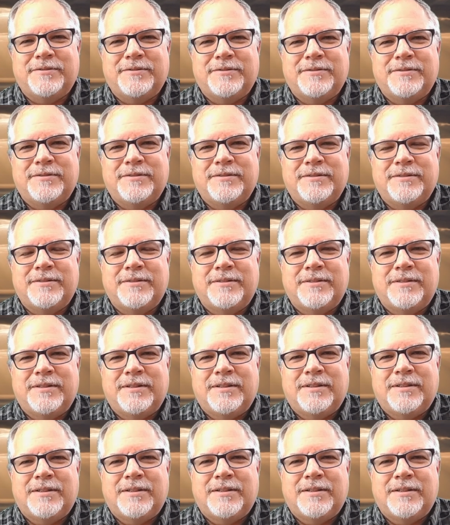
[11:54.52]

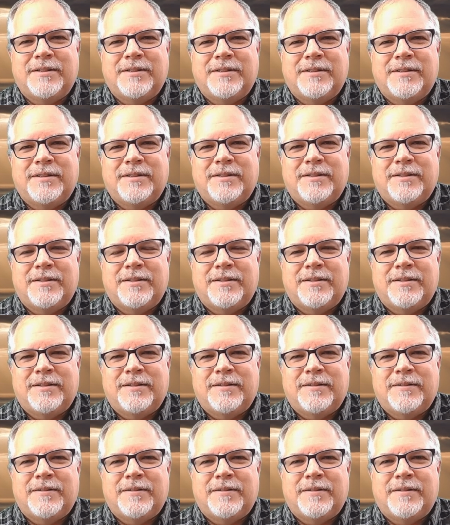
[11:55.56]

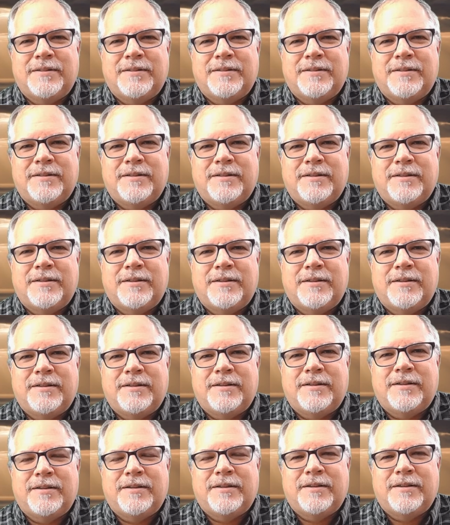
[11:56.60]

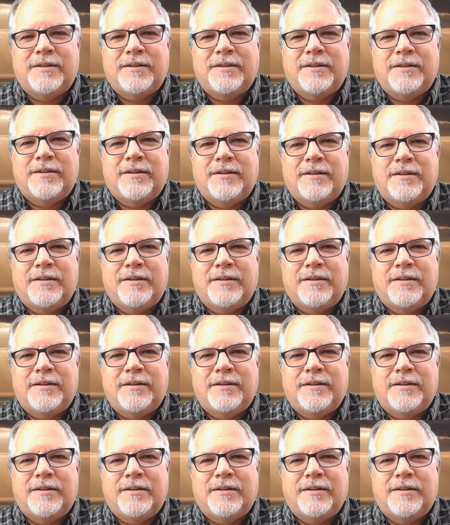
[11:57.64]
[no speech]